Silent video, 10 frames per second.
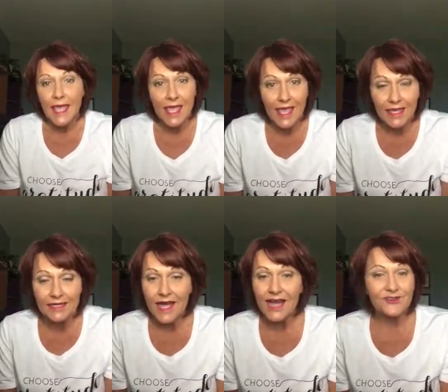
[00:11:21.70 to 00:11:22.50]

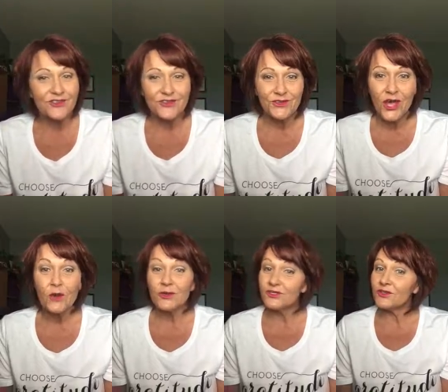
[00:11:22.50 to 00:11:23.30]
And I don't know if you
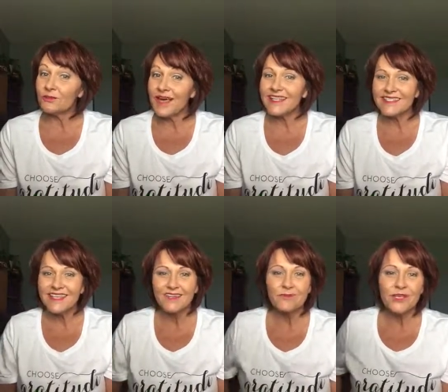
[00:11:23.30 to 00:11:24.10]
know, but you can buy a
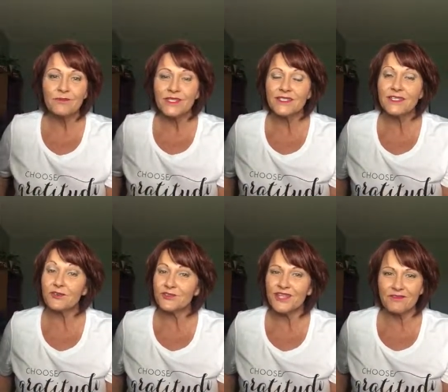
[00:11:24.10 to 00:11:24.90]
set of pigments, so
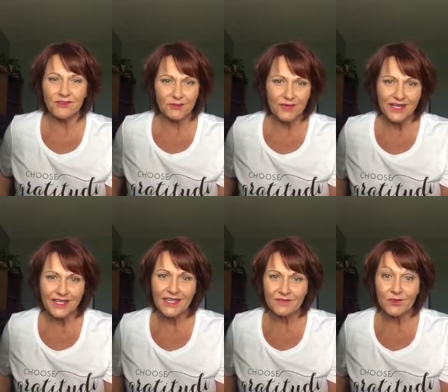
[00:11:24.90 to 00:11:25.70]
you'll save a little
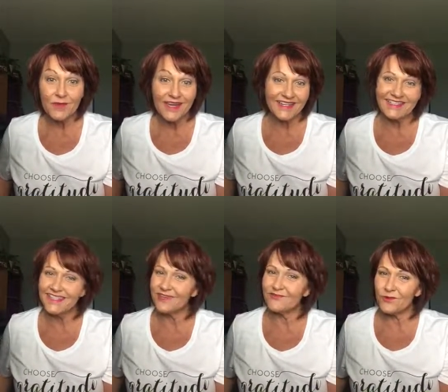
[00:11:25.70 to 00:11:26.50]
money if you buy it in a
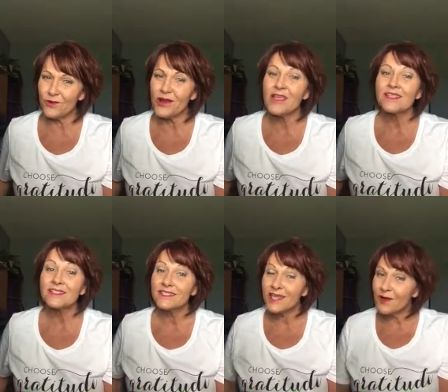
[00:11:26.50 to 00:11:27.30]
set of 4.
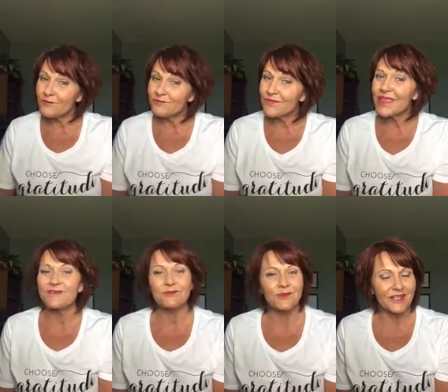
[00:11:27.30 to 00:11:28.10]
So,
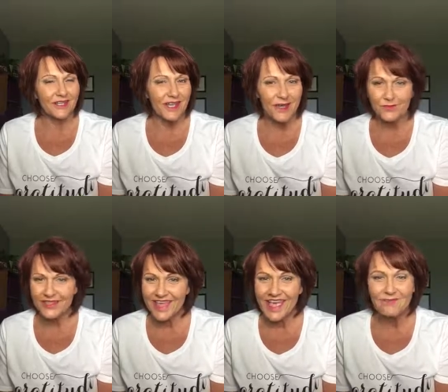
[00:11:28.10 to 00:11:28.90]
if you want any help
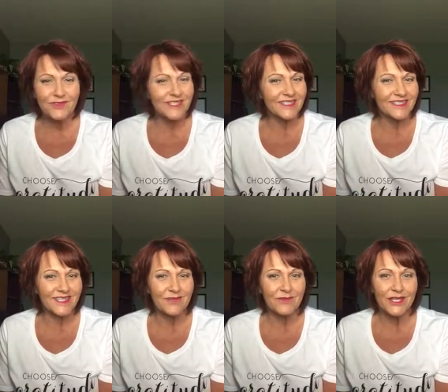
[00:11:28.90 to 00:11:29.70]
with that, please just
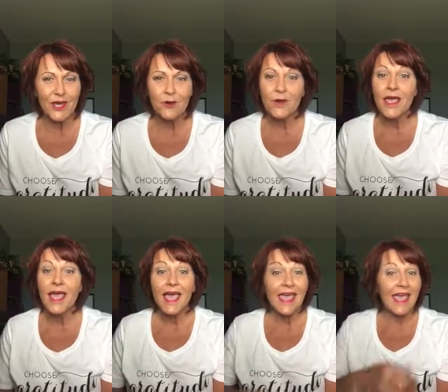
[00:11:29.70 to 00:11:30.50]
let me know.
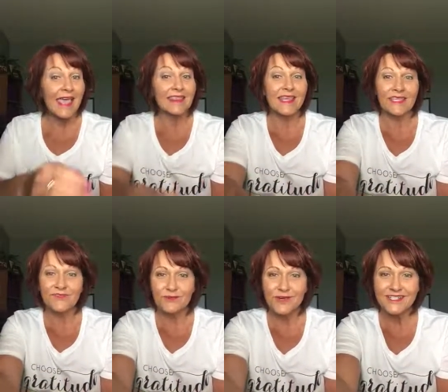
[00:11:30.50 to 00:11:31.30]
And thanks
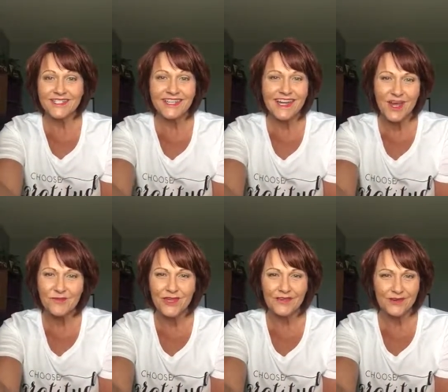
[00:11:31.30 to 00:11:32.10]
for watching, and I
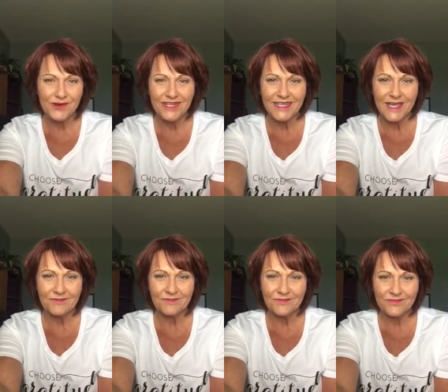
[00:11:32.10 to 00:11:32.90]
hope you have a great day.